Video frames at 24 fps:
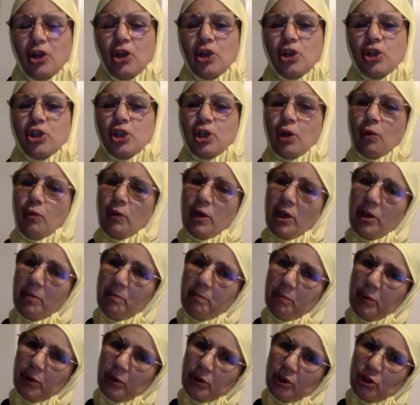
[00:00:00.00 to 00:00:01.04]
so he
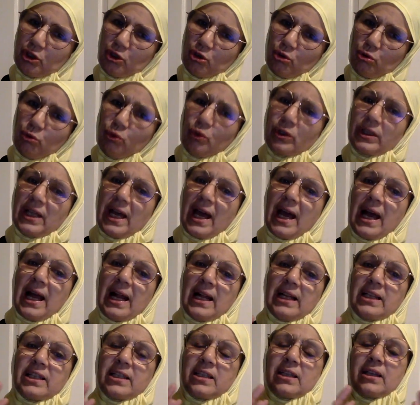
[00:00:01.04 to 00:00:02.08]
put two
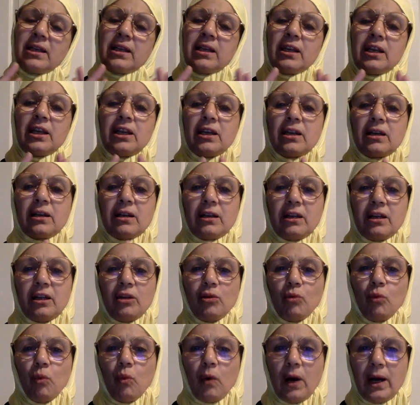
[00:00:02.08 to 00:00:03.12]
dals in
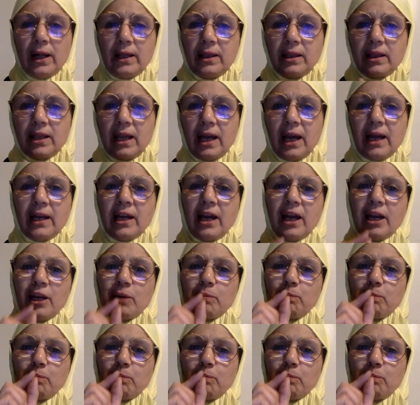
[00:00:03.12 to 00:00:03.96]
in one dal and he